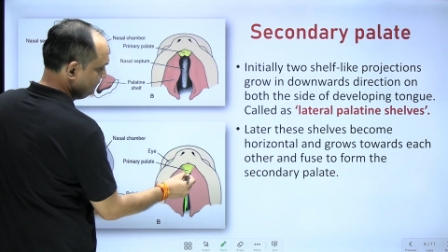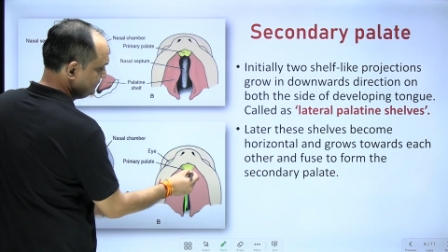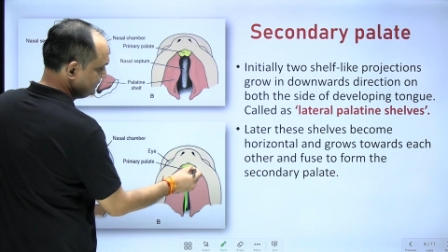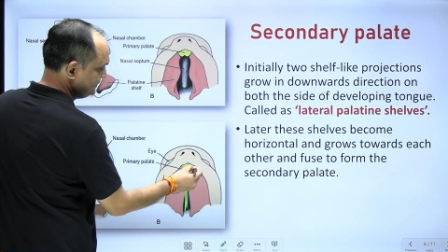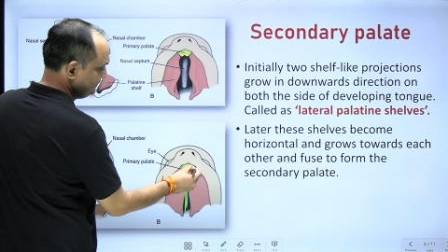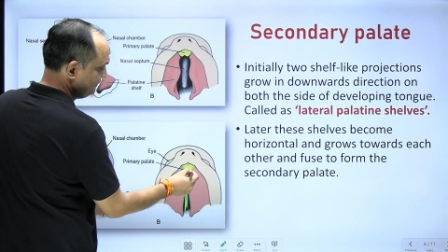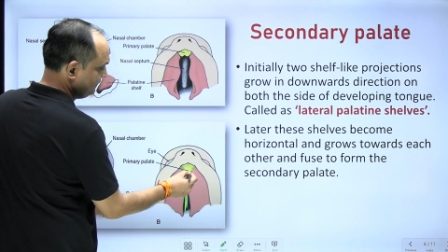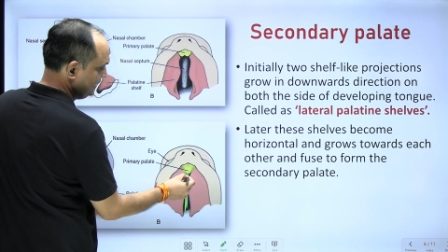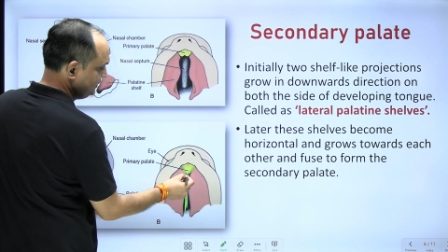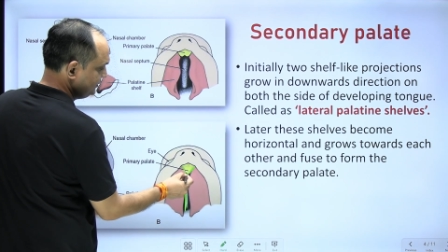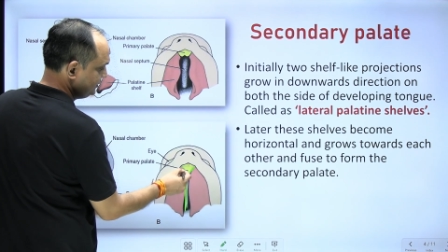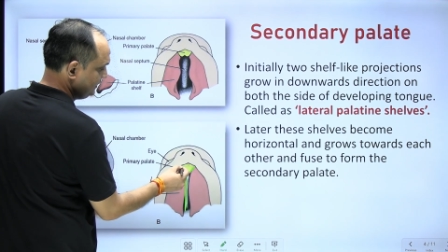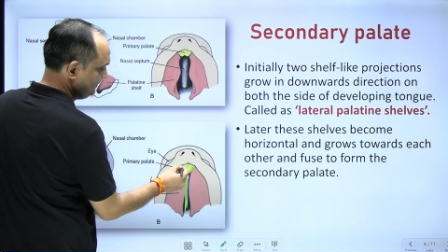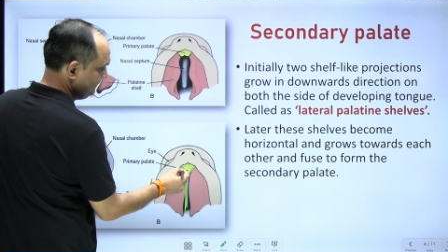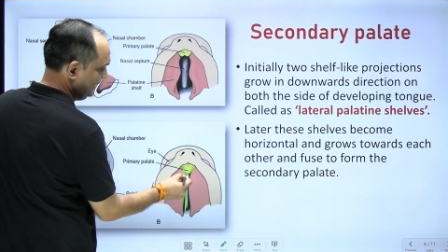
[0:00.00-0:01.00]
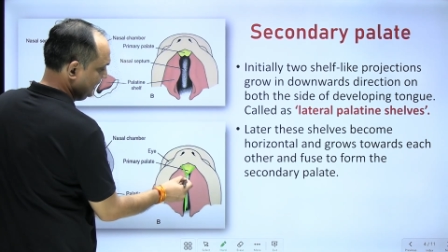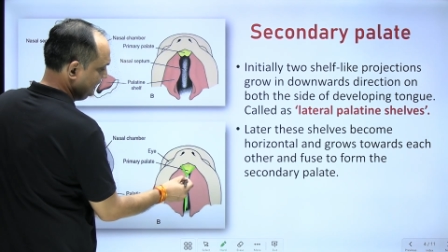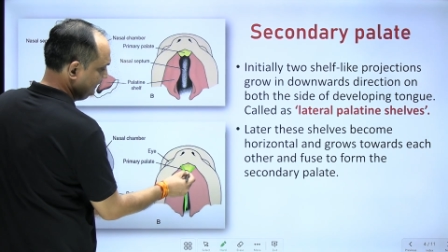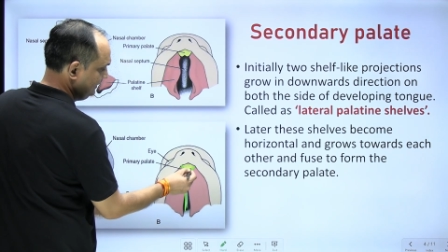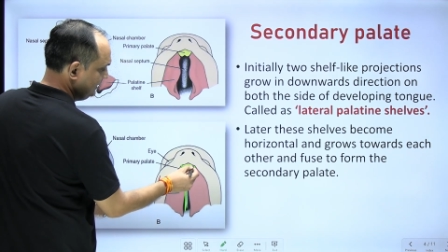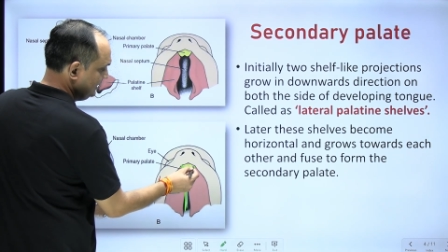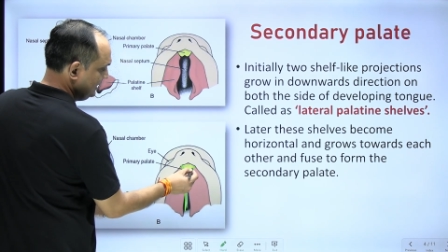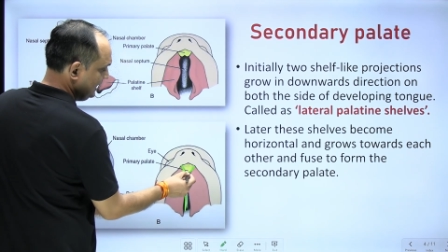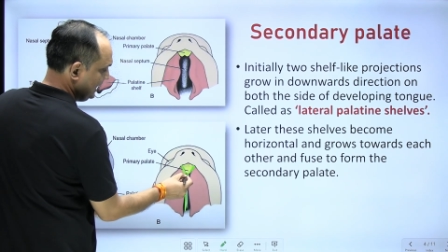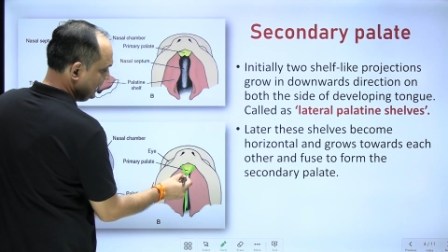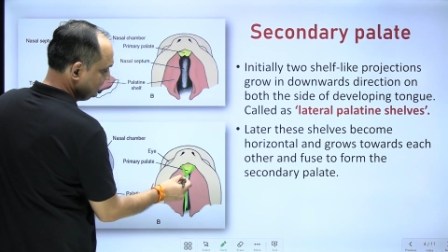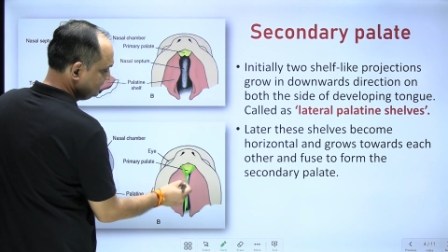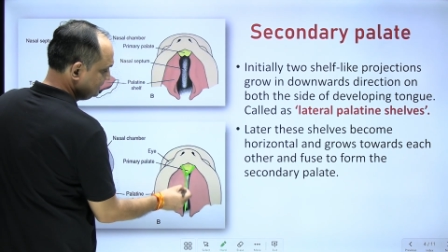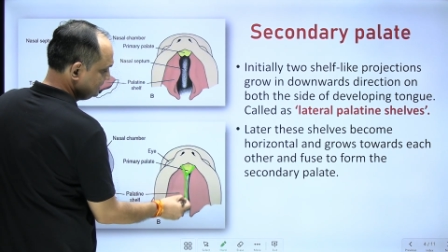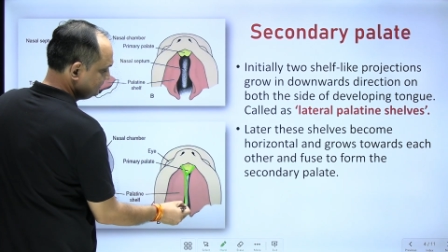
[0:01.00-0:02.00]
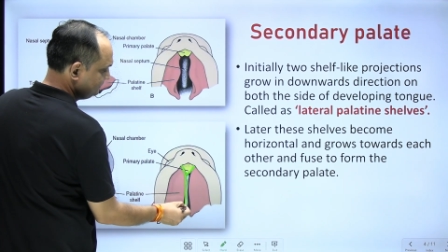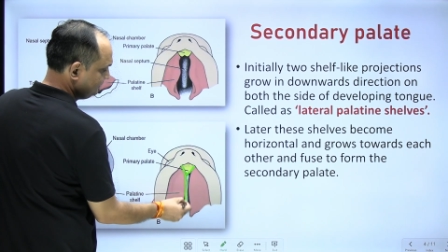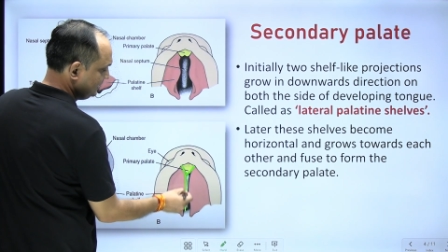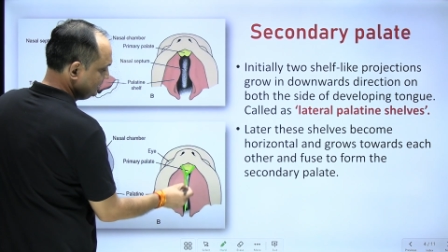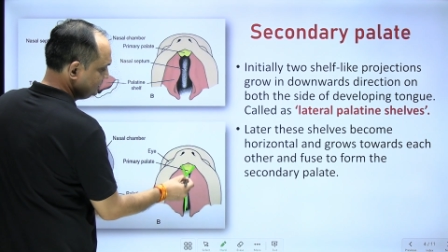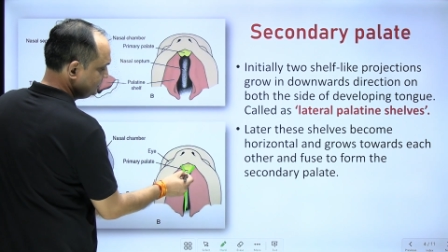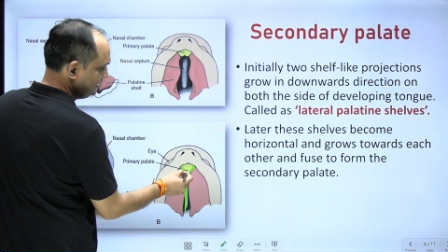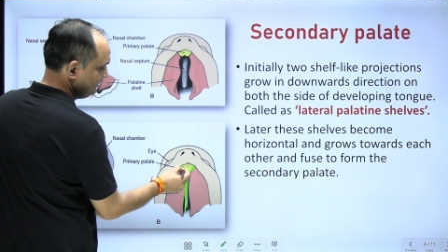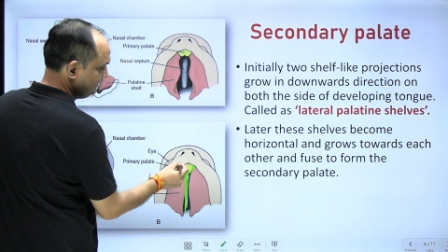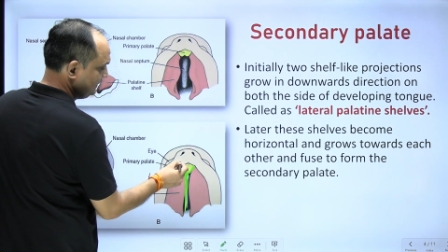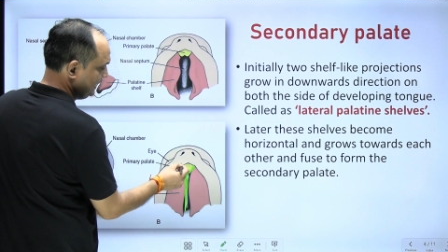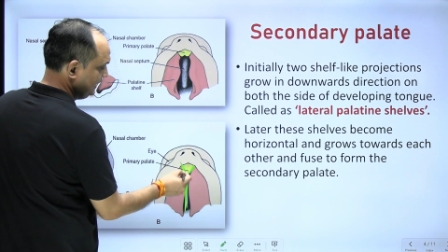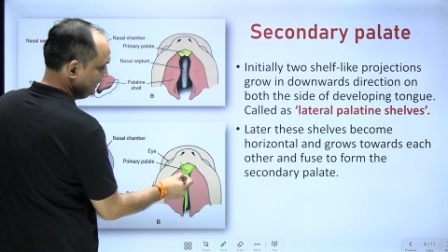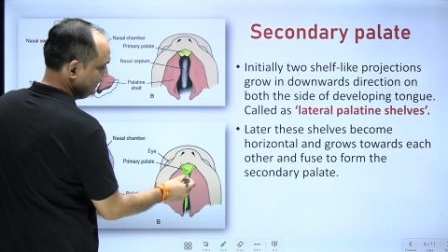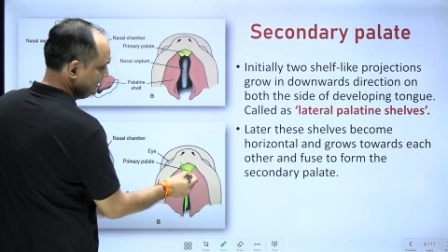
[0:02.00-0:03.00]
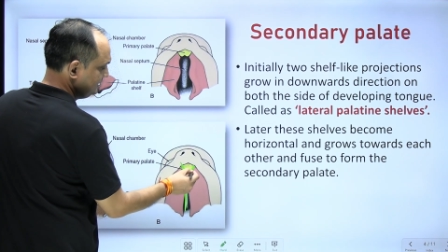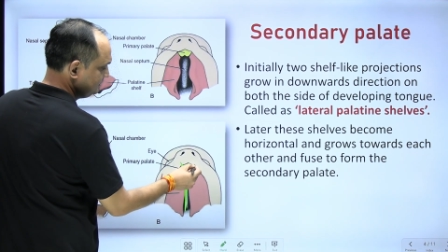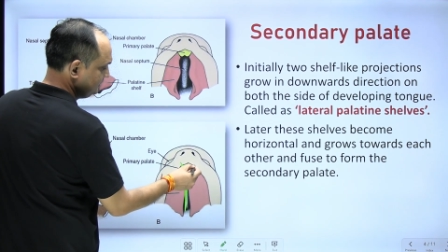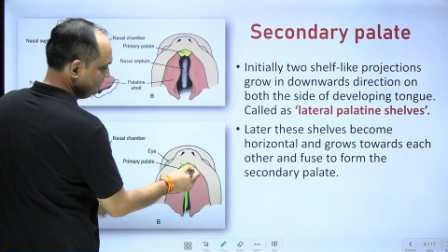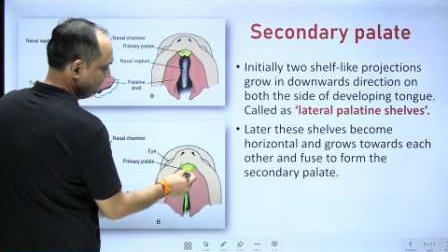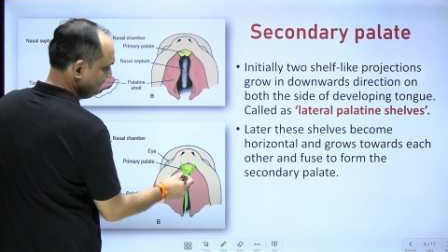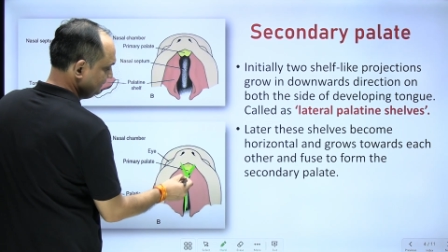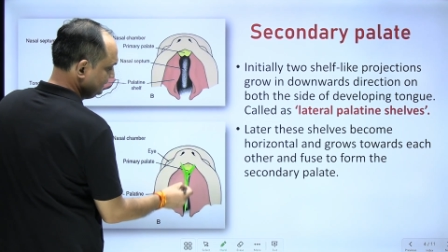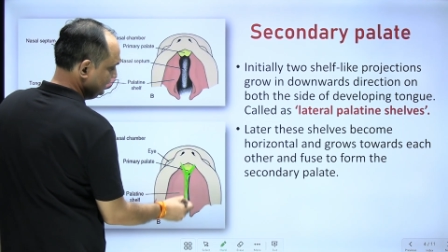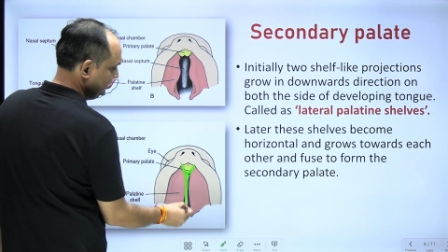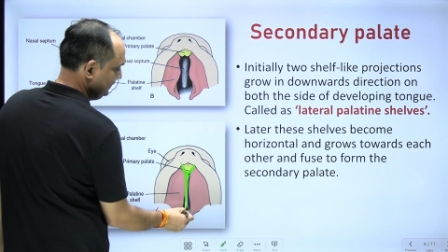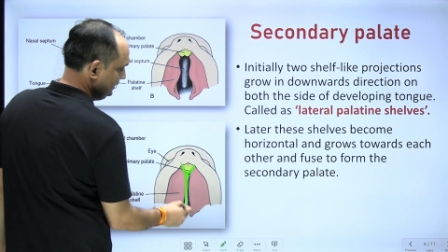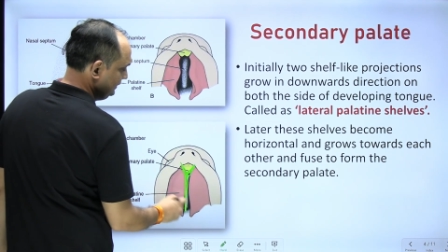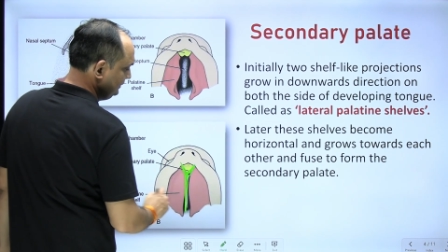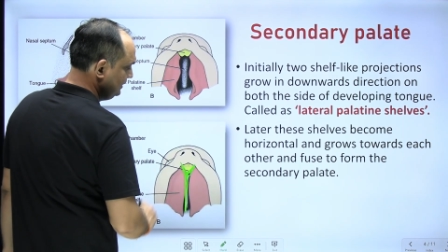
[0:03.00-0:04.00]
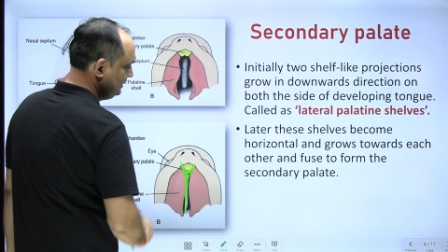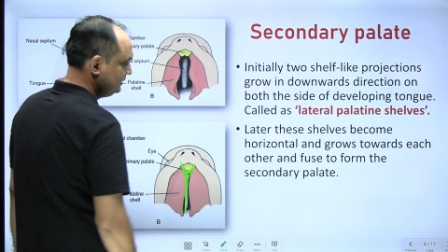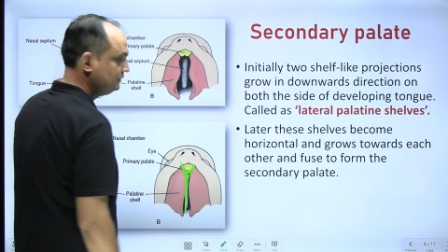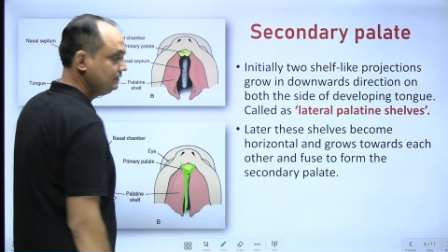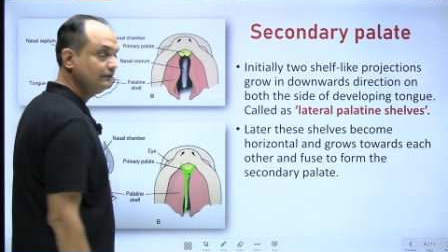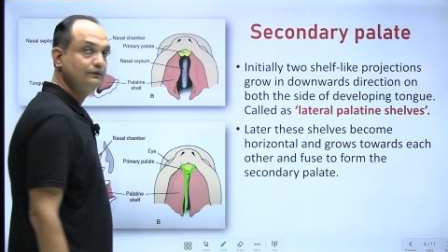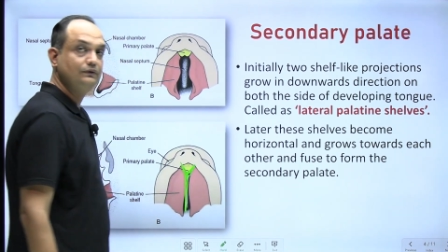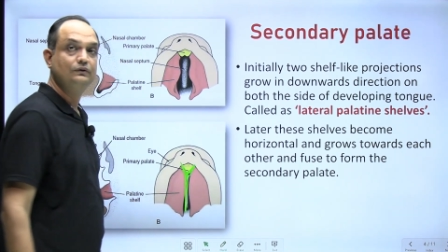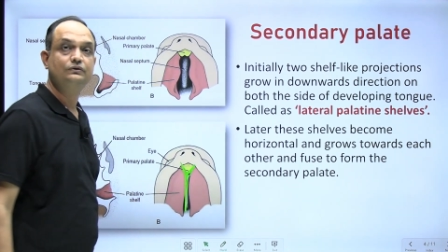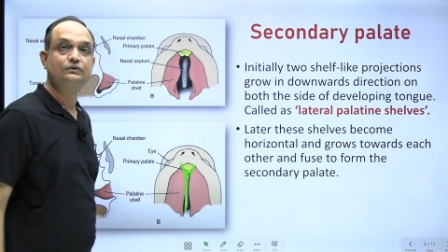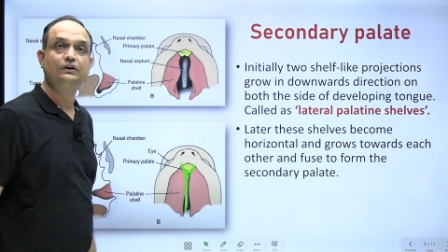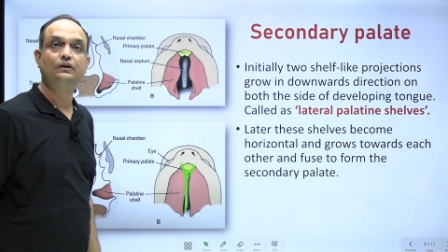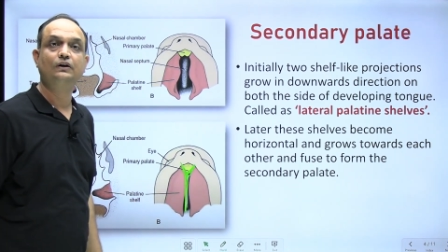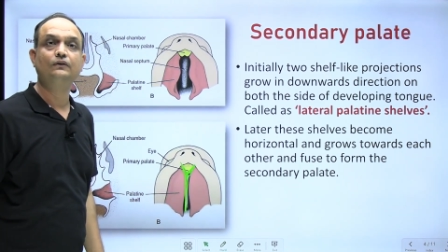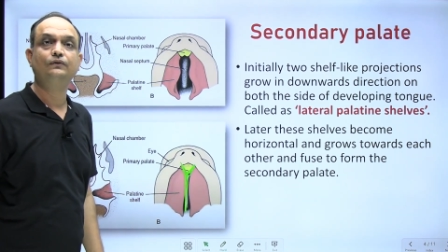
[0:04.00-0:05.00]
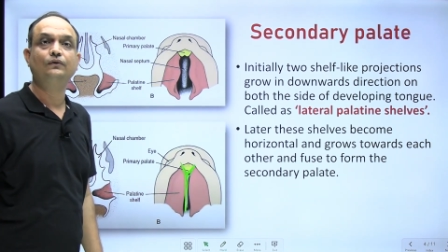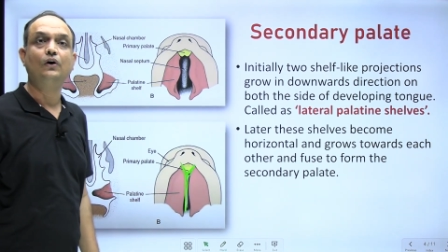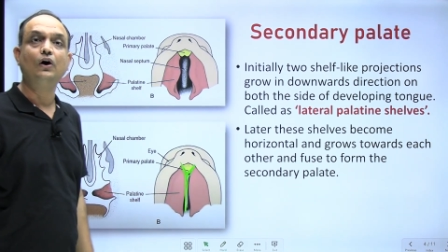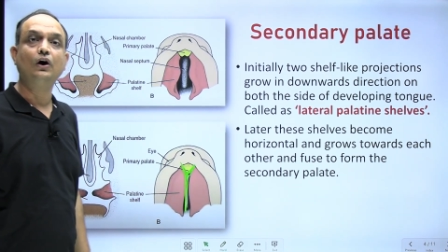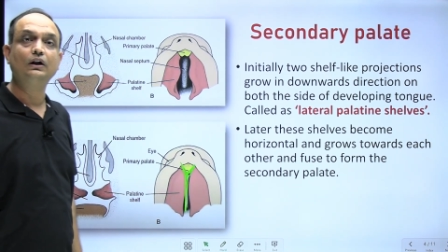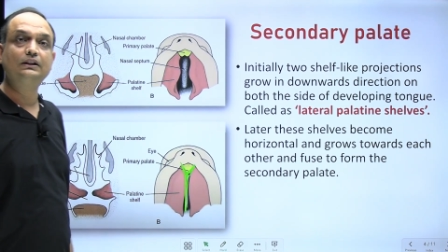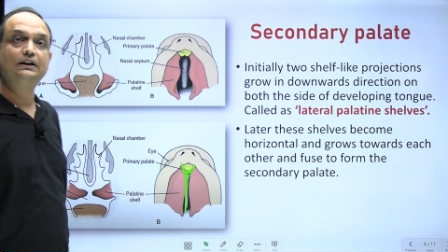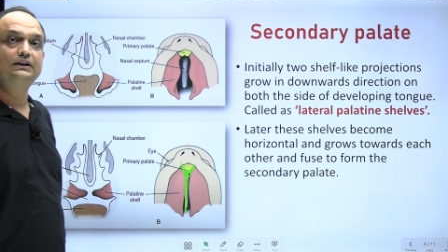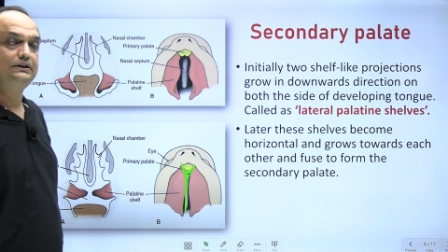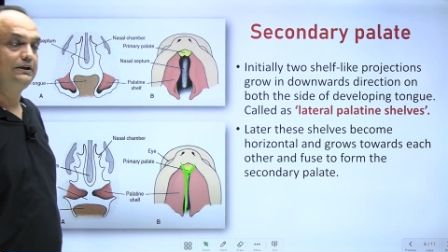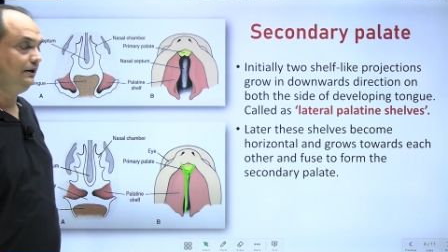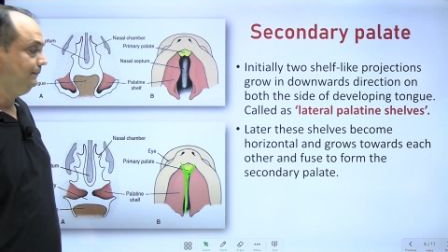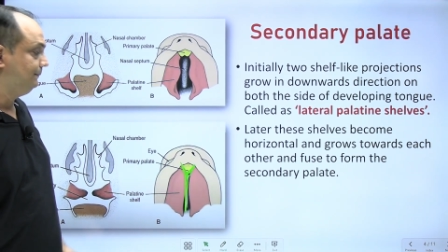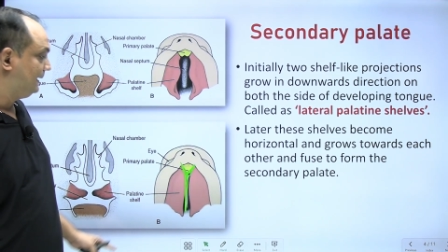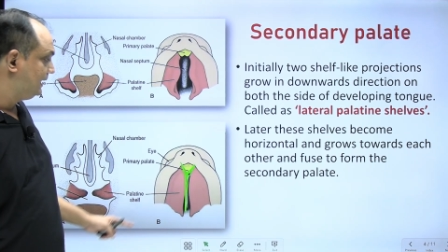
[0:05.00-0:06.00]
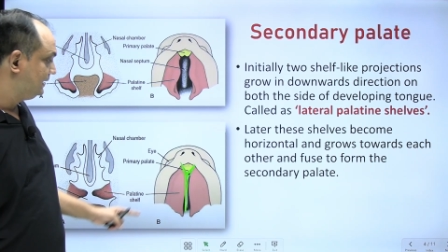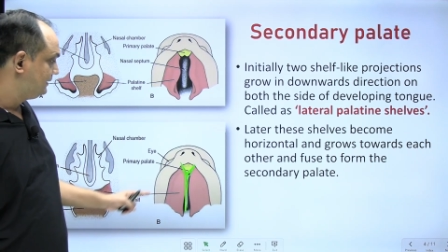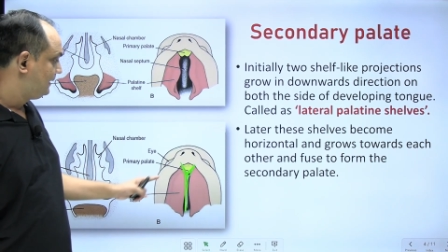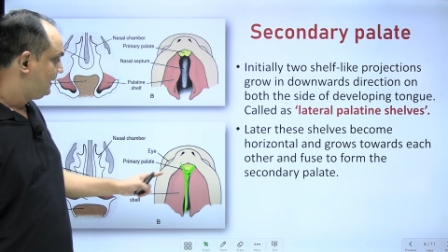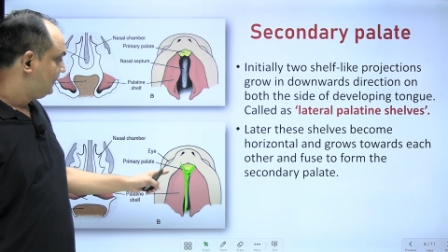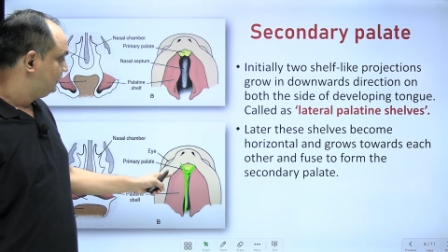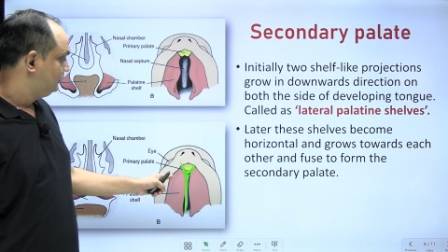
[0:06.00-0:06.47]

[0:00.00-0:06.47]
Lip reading: which is a Y-shaped line, and this Y-shaped line is representing the fusion of all the three part,